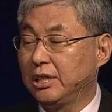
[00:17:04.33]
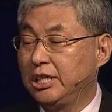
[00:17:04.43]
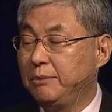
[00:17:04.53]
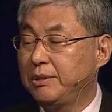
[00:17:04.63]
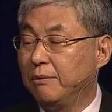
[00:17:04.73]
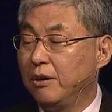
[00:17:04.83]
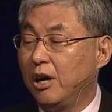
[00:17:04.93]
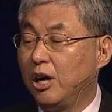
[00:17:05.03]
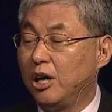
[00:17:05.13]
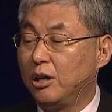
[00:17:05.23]
gives the
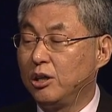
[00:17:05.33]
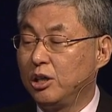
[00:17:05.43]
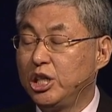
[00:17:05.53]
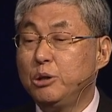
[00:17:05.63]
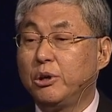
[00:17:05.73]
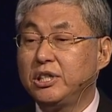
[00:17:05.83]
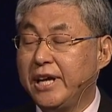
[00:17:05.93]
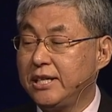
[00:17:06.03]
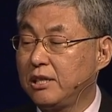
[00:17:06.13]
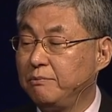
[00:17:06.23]
reward
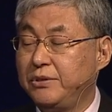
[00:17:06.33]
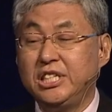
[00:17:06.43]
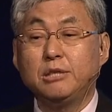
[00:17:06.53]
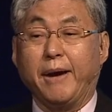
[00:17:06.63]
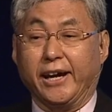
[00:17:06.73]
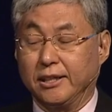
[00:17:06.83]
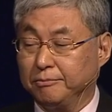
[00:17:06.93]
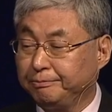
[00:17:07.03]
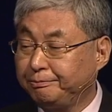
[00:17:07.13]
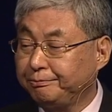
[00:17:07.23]
as the feedback.
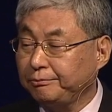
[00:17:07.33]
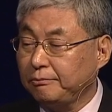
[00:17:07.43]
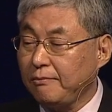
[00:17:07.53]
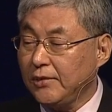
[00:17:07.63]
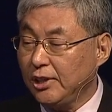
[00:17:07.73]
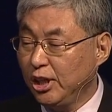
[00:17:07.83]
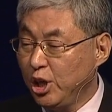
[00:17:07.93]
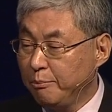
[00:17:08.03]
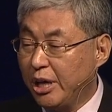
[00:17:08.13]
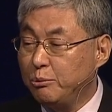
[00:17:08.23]

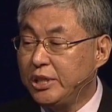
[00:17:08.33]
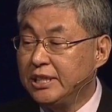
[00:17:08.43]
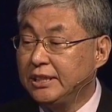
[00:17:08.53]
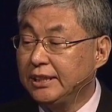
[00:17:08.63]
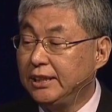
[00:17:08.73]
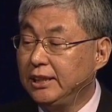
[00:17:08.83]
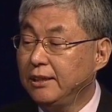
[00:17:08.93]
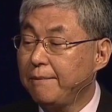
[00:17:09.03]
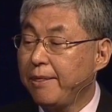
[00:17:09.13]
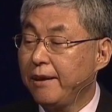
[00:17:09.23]
But recently,
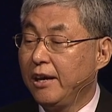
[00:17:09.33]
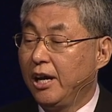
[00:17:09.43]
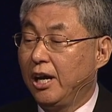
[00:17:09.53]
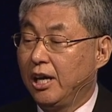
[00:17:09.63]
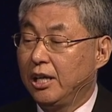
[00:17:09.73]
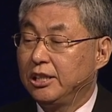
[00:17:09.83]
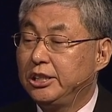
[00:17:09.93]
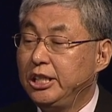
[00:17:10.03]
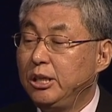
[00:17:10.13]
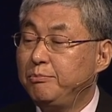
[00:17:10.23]

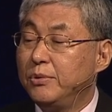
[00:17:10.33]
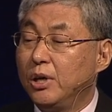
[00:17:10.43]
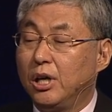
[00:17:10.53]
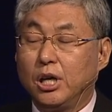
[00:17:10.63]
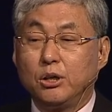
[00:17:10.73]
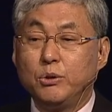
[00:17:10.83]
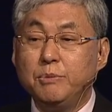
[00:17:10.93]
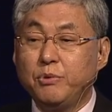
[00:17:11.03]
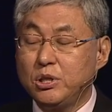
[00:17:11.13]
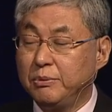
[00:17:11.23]
deep
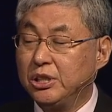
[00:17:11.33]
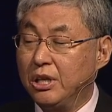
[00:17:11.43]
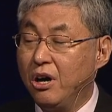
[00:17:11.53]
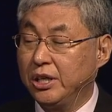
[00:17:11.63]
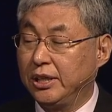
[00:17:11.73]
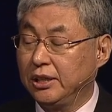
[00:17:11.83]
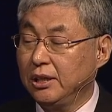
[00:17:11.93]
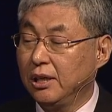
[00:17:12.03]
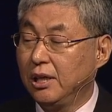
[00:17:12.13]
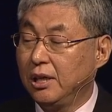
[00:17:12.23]
reinforcement
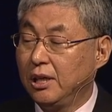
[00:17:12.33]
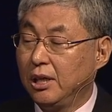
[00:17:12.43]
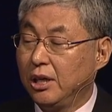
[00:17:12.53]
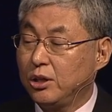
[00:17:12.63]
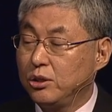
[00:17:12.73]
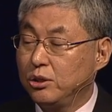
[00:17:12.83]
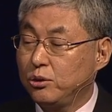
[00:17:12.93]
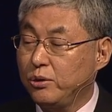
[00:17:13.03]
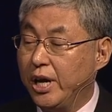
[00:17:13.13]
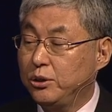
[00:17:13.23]
learning
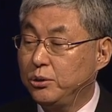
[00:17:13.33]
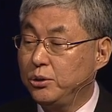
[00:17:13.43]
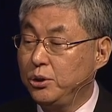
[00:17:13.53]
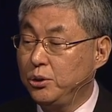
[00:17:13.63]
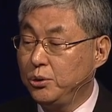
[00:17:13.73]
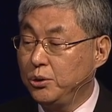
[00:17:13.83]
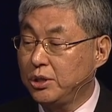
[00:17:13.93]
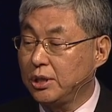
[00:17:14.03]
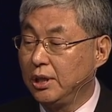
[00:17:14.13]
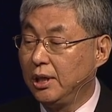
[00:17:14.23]
tried to use